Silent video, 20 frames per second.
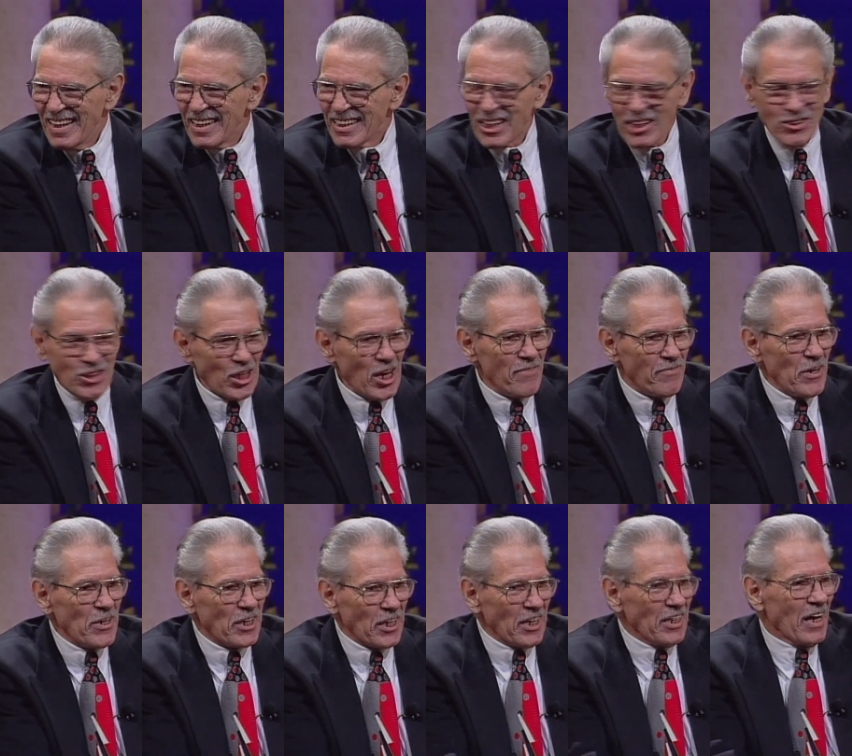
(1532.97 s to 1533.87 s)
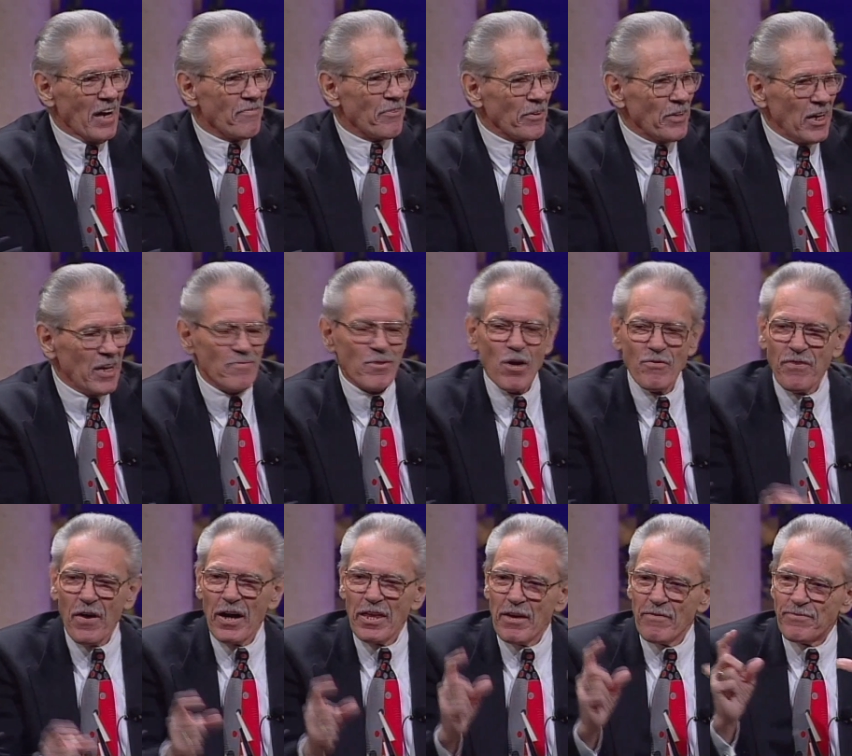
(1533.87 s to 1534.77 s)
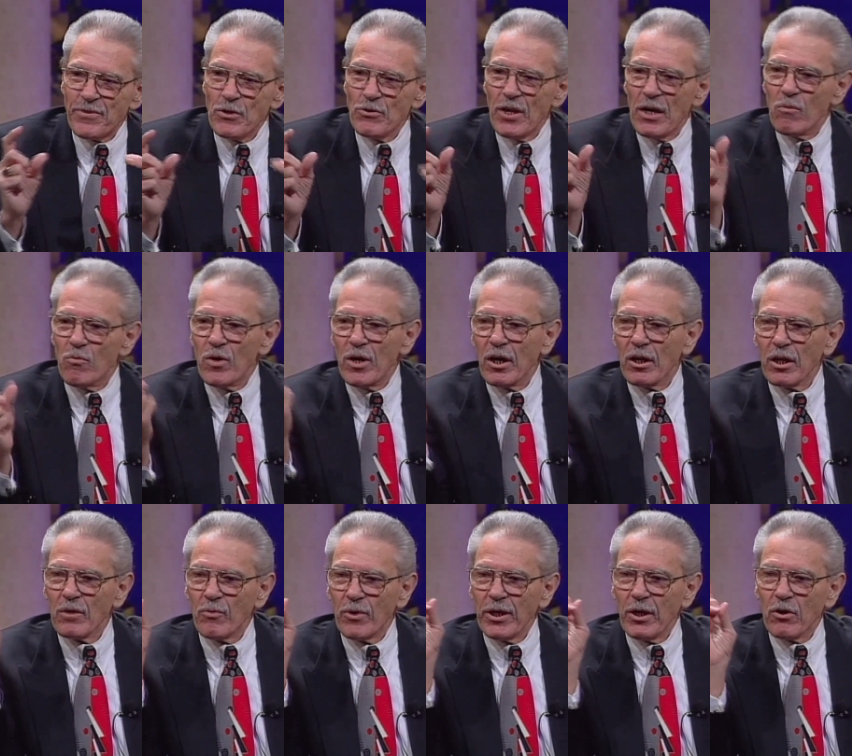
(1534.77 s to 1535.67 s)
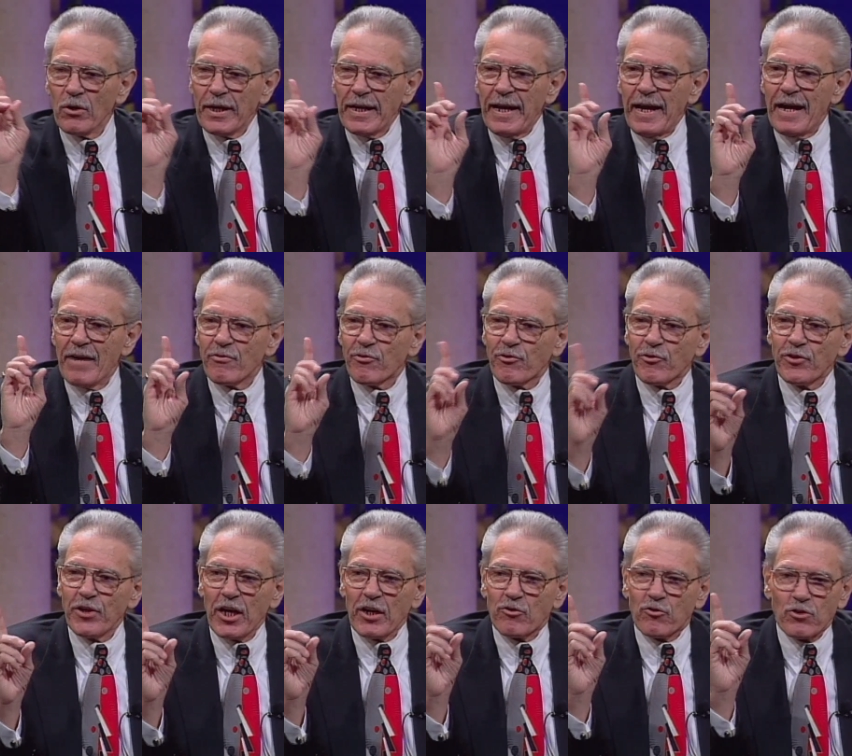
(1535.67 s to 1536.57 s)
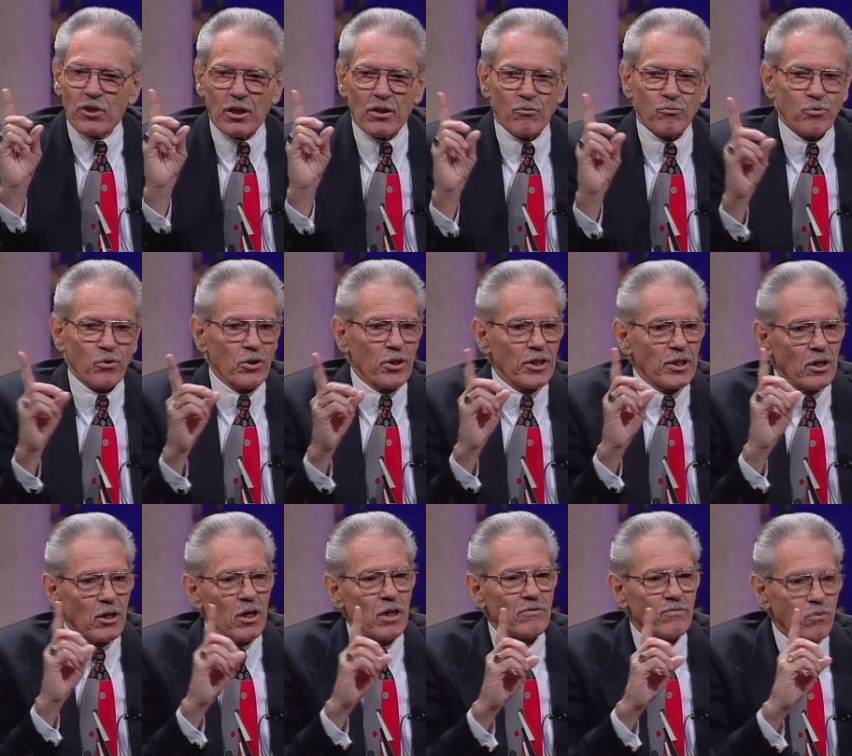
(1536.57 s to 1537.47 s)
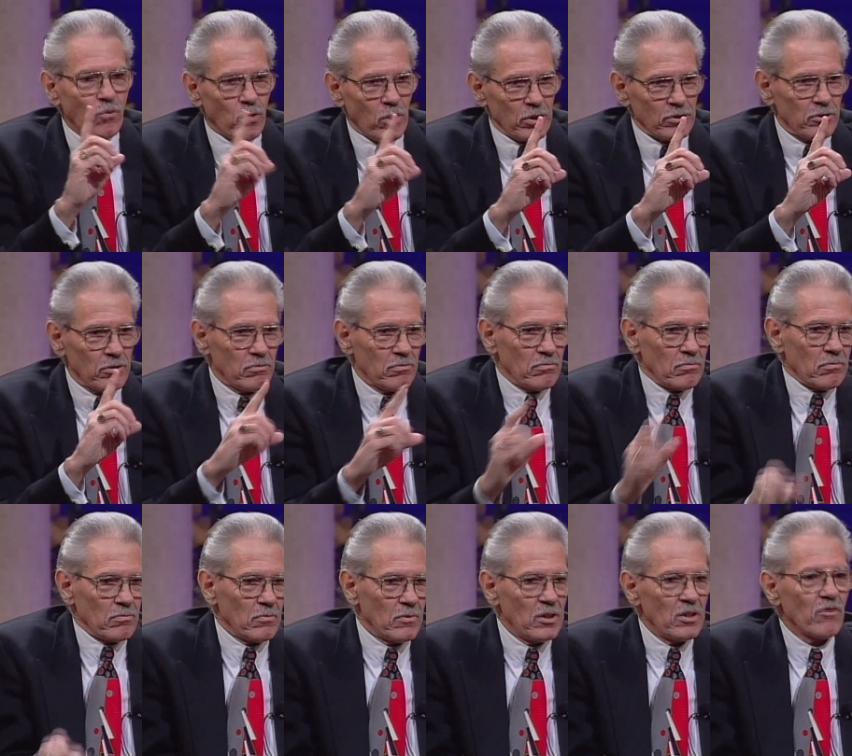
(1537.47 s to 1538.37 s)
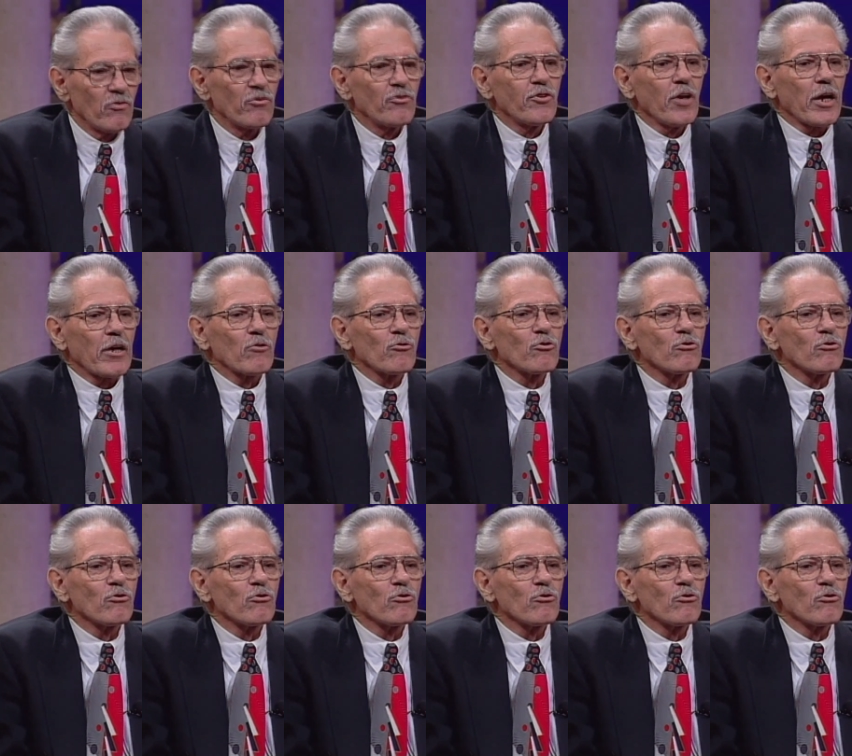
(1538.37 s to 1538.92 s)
Because see, if you get enough of them, you'll find a few that will, and we only have 6 that have really gone for it. 6.